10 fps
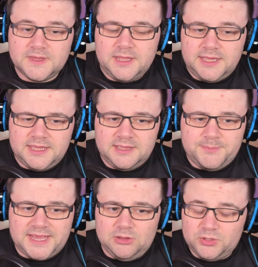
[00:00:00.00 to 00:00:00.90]

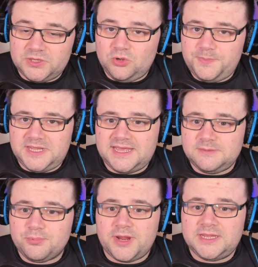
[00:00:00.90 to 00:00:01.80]
I looked it up and he had a
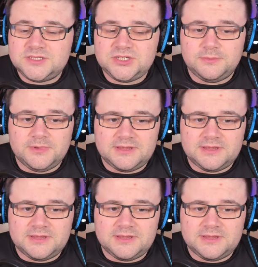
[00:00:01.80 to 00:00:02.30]
brain tumor.